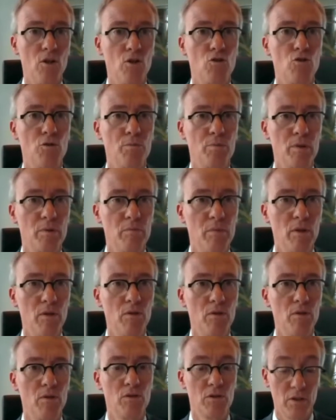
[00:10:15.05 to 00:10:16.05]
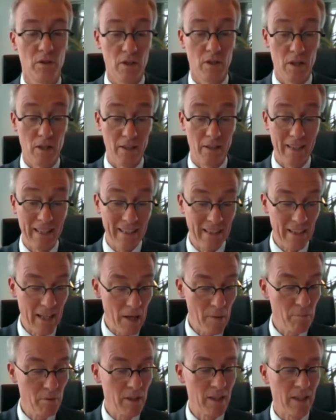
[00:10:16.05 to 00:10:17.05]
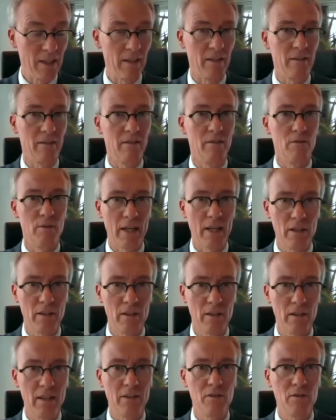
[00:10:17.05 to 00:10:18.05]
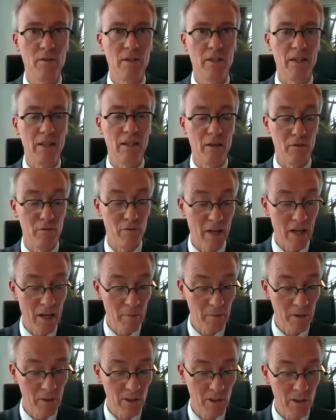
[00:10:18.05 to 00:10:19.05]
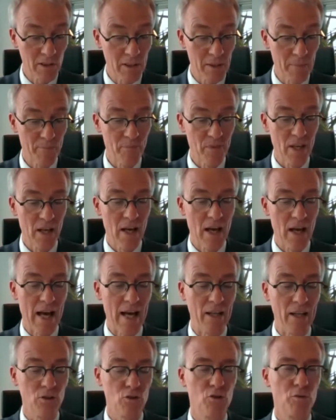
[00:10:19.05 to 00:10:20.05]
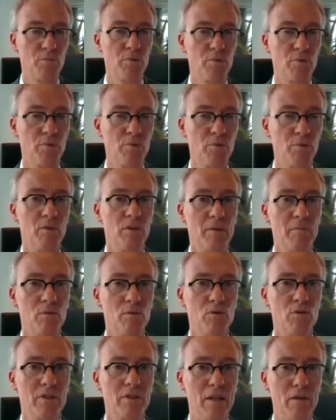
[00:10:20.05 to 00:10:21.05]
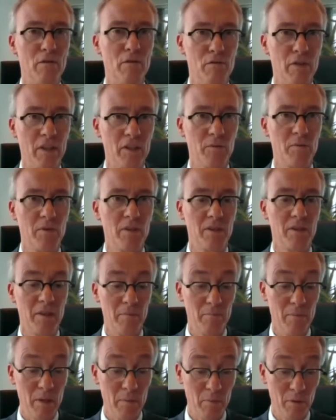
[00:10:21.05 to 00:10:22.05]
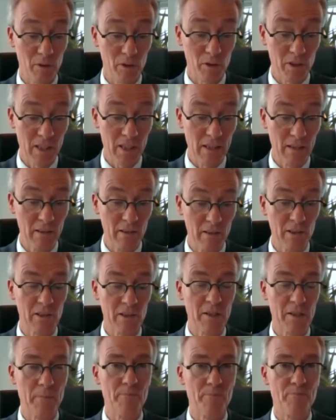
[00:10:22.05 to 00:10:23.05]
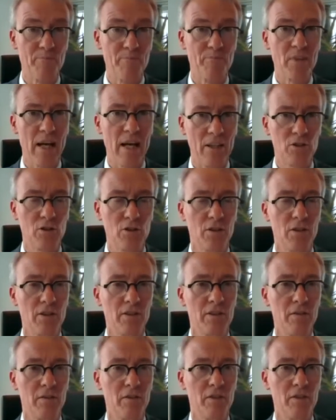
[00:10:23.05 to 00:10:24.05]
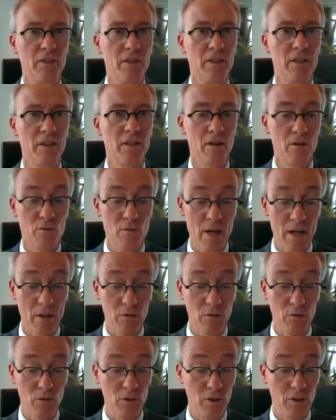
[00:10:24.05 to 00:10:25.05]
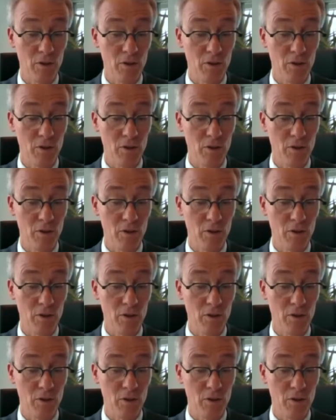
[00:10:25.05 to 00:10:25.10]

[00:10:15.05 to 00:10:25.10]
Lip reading: to promote enabling regulatory environments, and to promote and boost investment in people's skills and connectivity around